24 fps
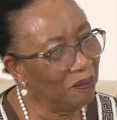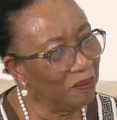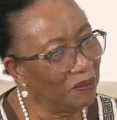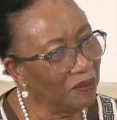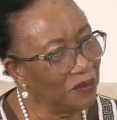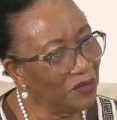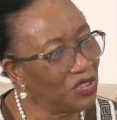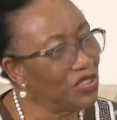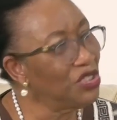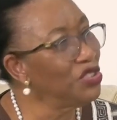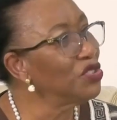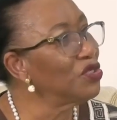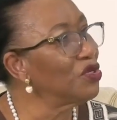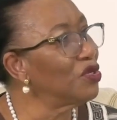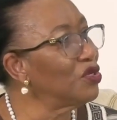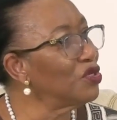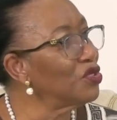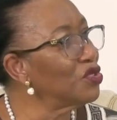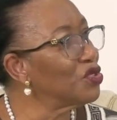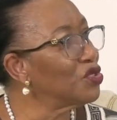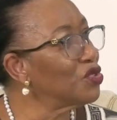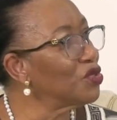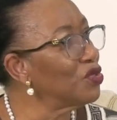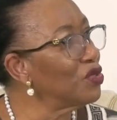She's
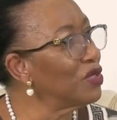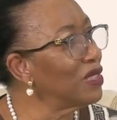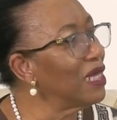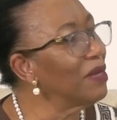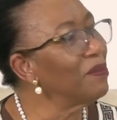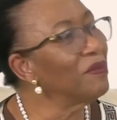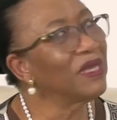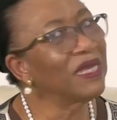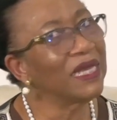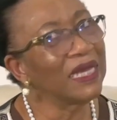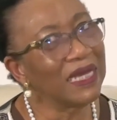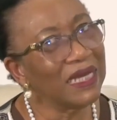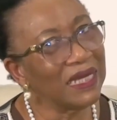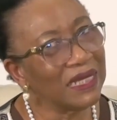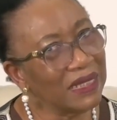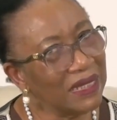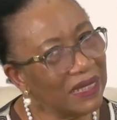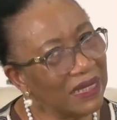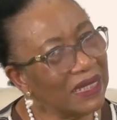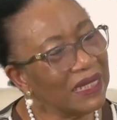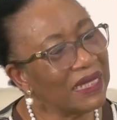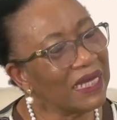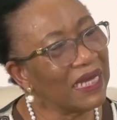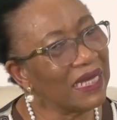also,
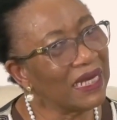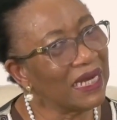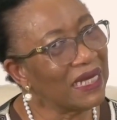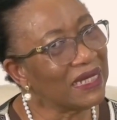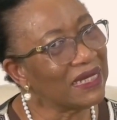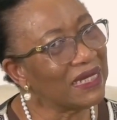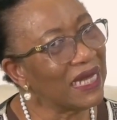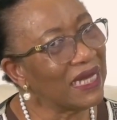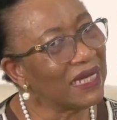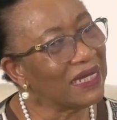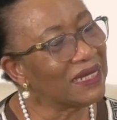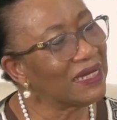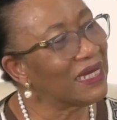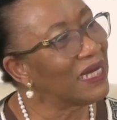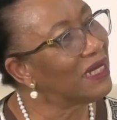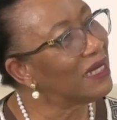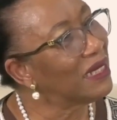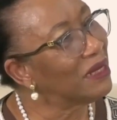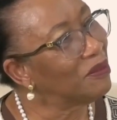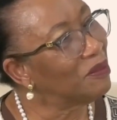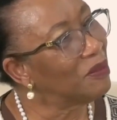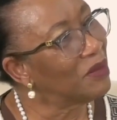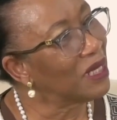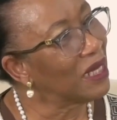again, as I said at
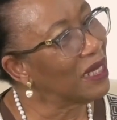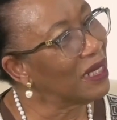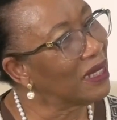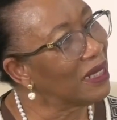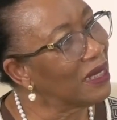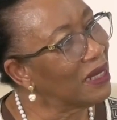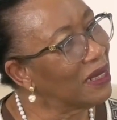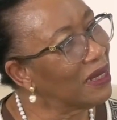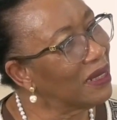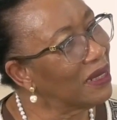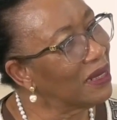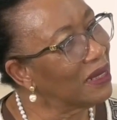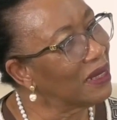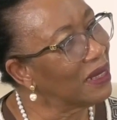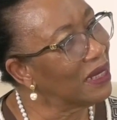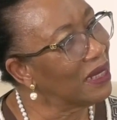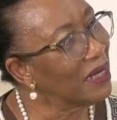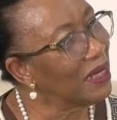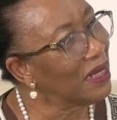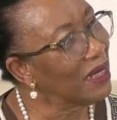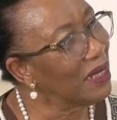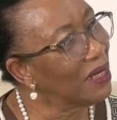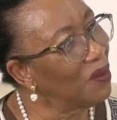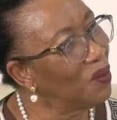the beginning,
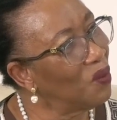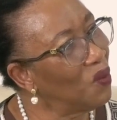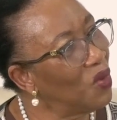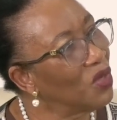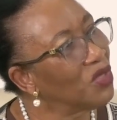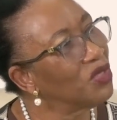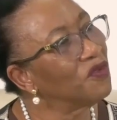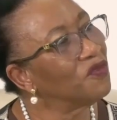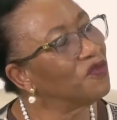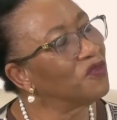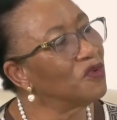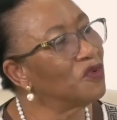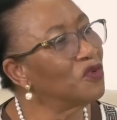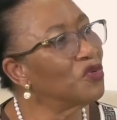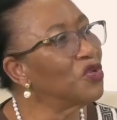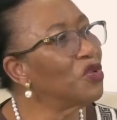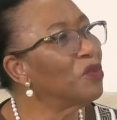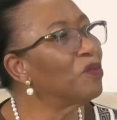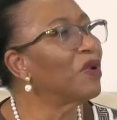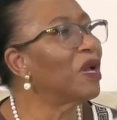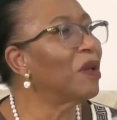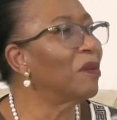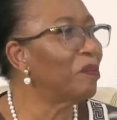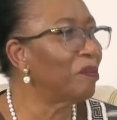a wonderful
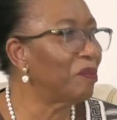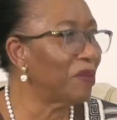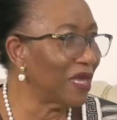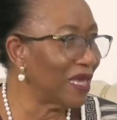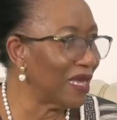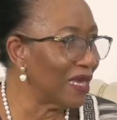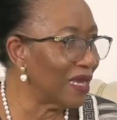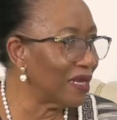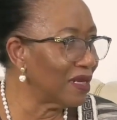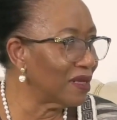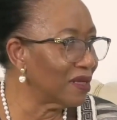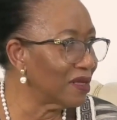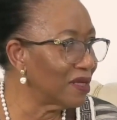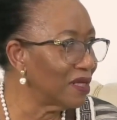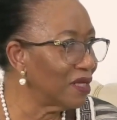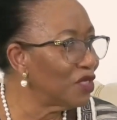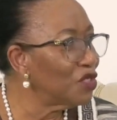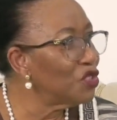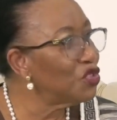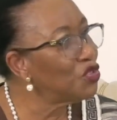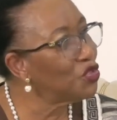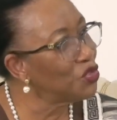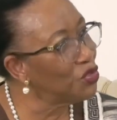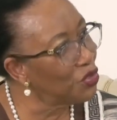human being
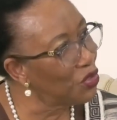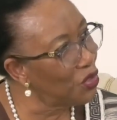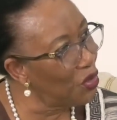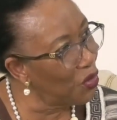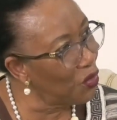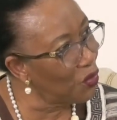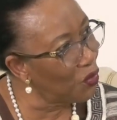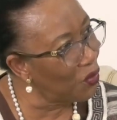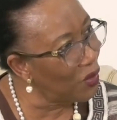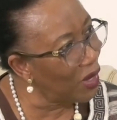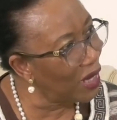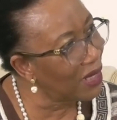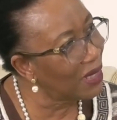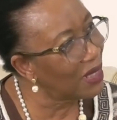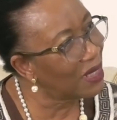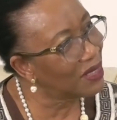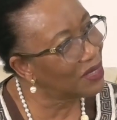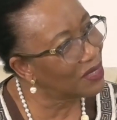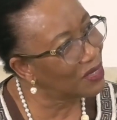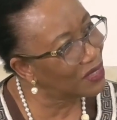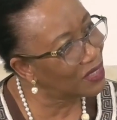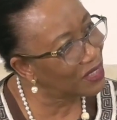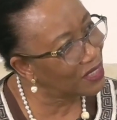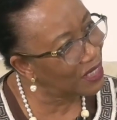to know and
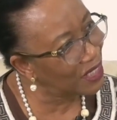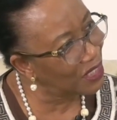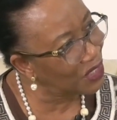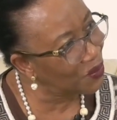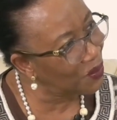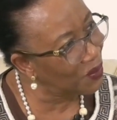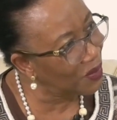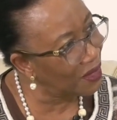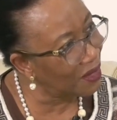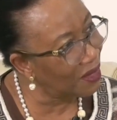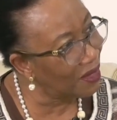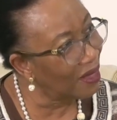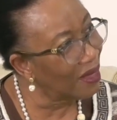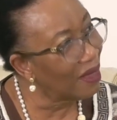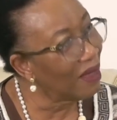associate with.